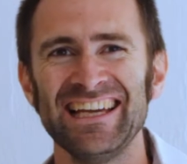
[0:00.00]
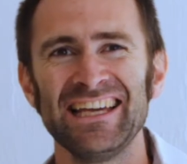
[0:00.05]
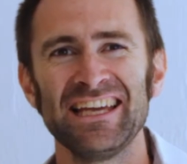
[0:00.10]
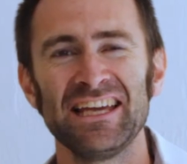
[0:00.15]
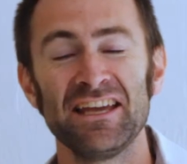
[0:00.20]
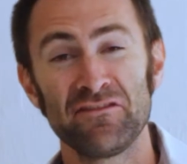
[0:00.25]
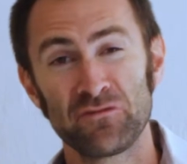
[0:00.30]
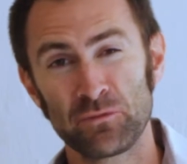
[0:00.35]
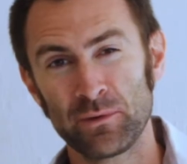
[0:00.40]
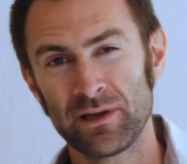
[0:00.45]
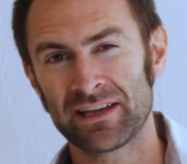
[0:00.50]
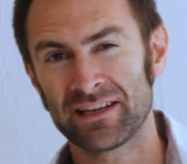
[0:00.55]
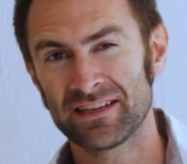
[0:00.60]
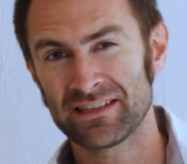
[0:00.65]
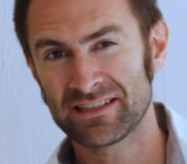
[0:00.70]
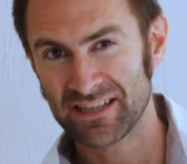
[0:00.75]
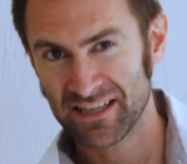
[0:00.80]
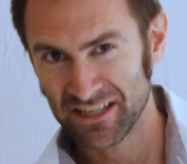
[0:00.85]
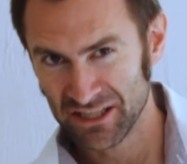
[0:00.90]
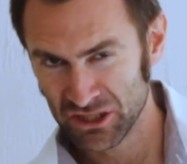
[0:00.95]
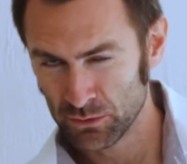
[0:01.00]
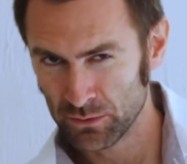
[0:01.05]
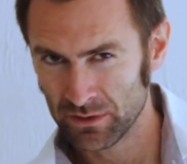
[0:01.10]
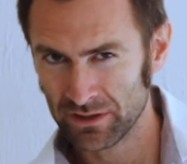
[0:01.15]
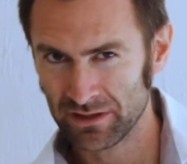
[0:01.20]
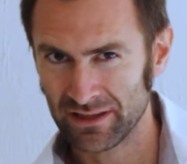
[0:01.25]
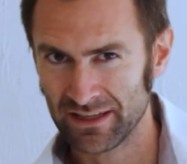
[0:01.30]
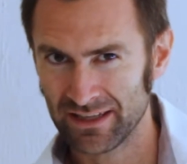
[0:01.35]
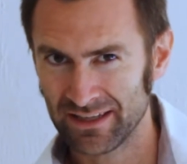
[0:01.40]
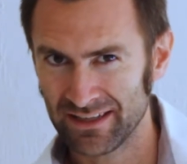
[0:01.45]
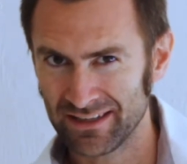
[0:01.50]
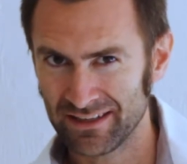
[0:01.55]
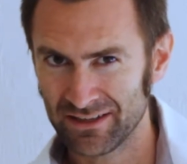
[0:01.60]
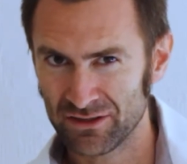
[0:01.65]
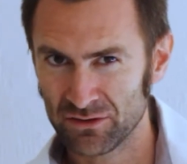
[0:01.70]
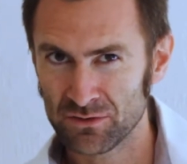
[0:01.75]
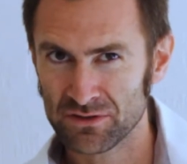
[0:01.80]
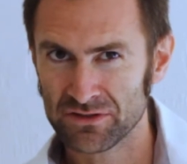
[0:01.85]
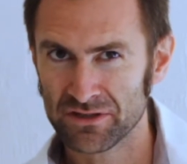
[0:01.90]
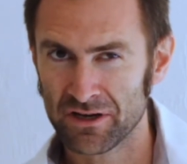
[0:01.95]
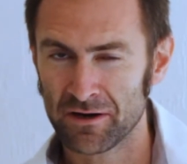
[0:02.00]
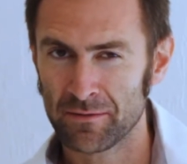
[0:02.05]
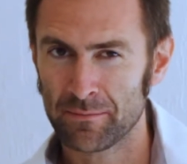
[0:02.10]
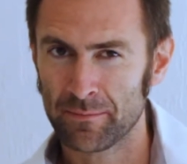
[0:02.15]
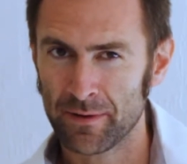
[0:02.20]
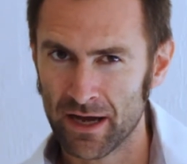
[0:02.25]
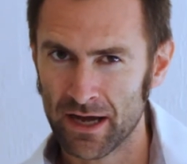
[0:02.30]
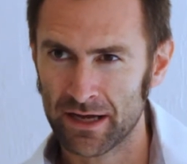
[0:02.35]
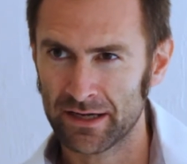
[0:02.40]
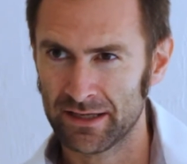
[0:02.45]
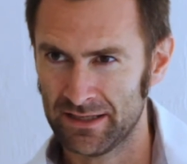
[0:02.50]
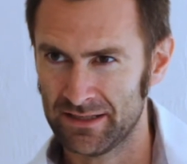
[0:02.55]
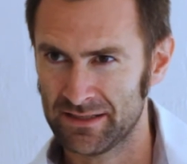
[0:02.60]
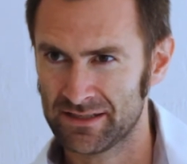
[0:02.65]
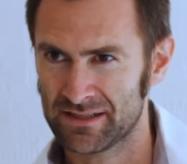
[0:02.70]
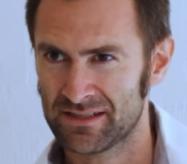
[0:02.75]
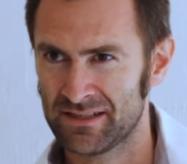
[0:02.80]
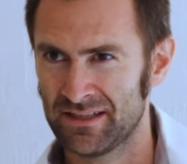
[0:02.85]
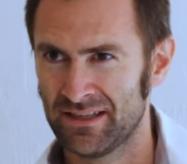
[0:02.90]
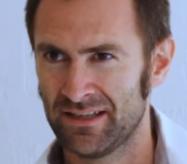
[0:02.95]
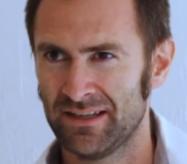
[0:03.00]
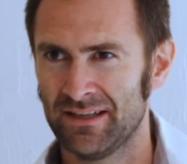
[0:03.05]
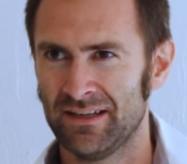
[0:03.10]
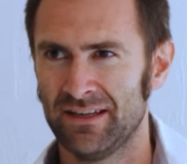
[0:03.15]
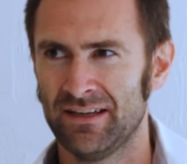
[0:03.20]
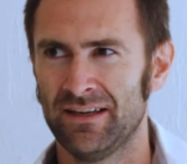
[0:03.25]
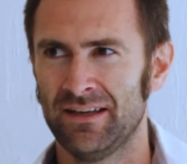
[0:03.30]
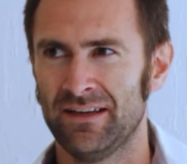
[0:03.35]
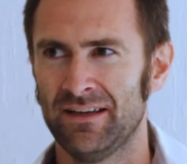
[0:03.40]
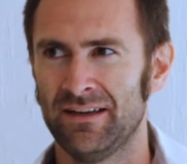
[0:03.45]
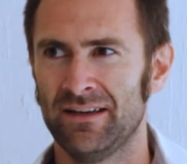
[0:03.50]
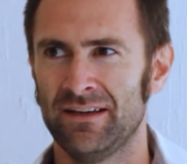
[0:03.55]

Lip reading: If we continually use our bodies in